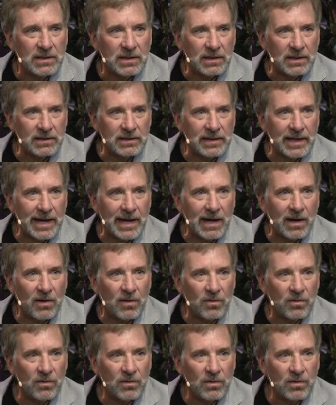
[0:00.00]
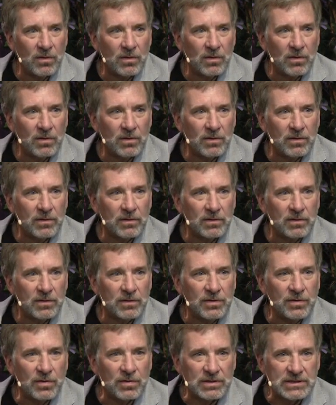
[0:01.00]
Allow
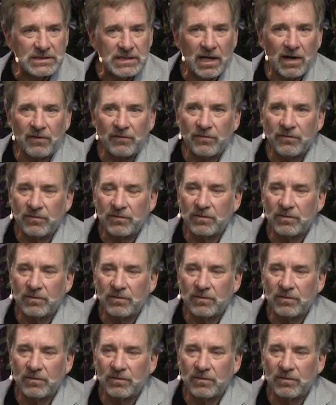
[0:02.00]
yourself.